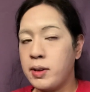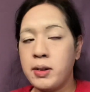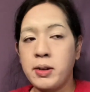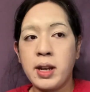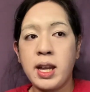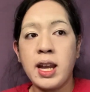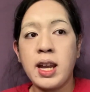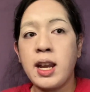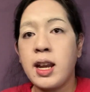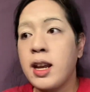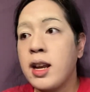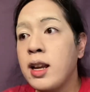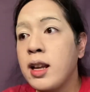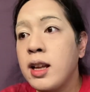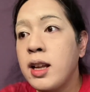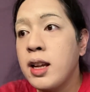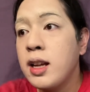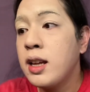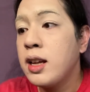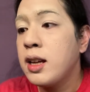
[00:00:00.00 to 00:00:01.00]
Okay,
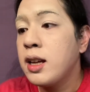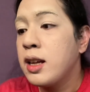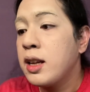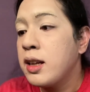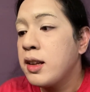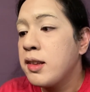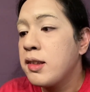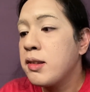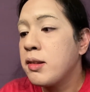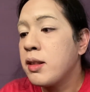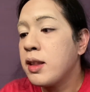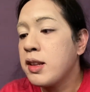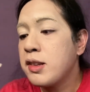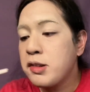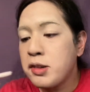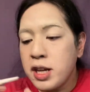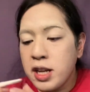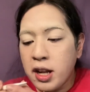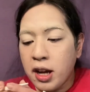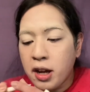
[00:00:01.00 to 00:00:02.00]
so let's
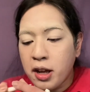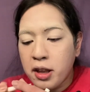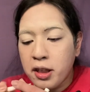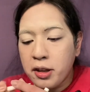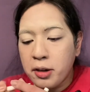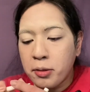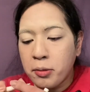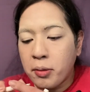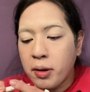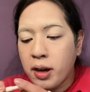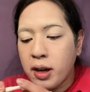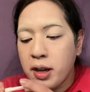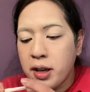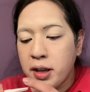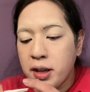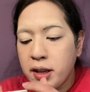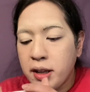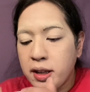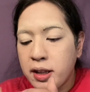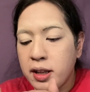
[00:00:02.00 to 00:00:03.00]
try the other
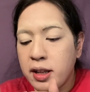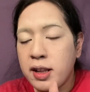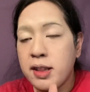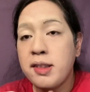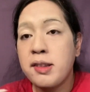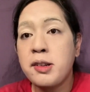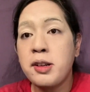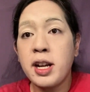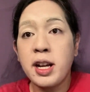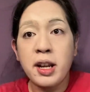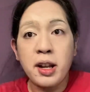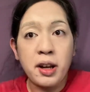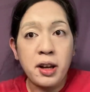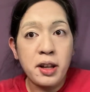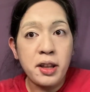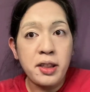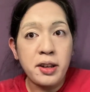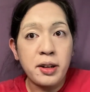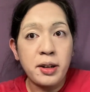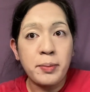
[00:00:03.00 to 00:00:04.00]
one. Let's try the
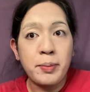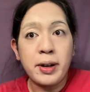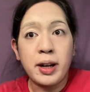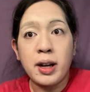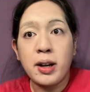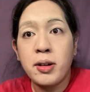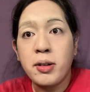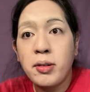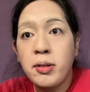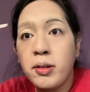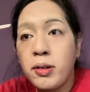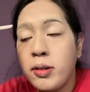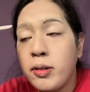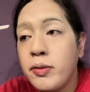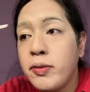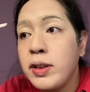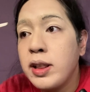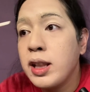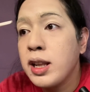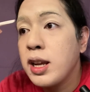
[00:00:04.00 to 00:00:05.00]
other brow.
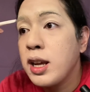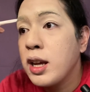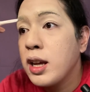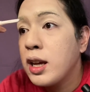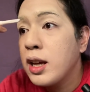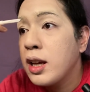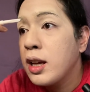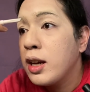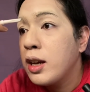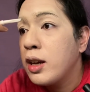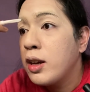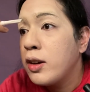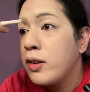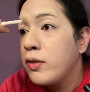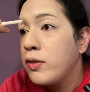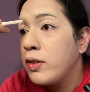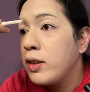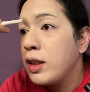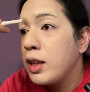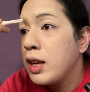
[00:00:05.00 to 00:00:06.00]
Hopefully
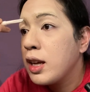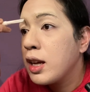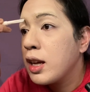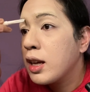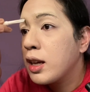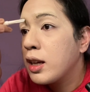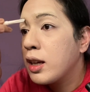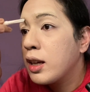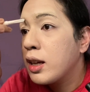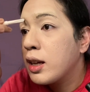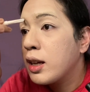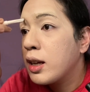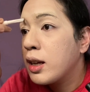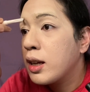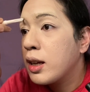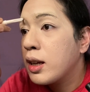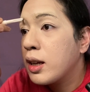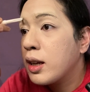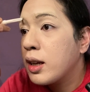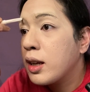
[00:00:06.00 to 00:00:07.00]
it
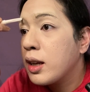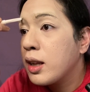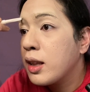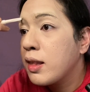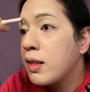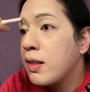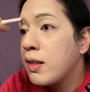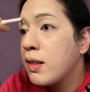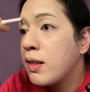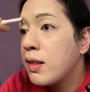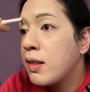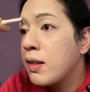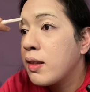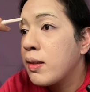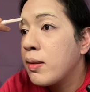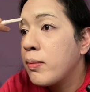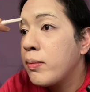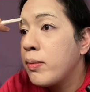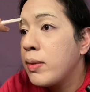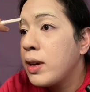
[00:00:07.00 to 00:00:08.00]

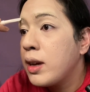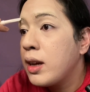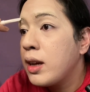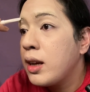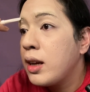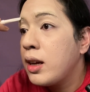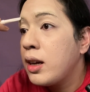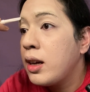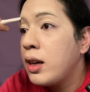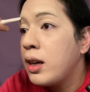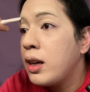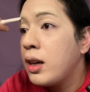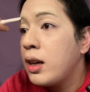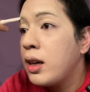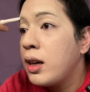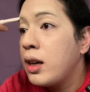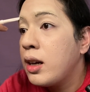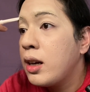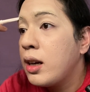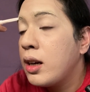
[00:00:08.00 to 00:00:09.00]
gets better.
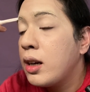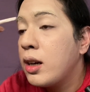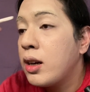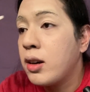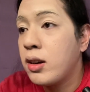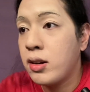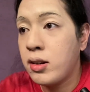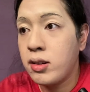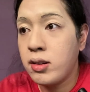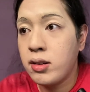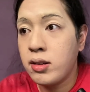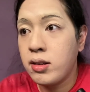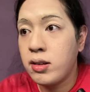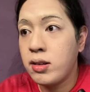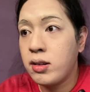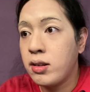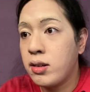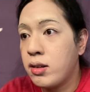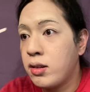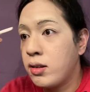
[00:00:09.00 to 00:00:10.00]

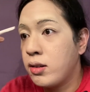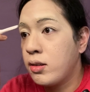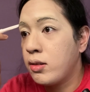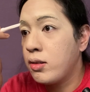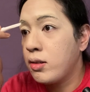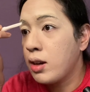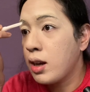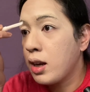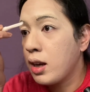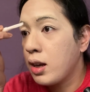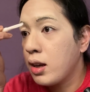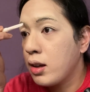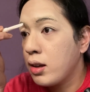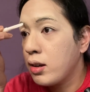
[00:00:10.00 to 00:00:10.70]
Okay.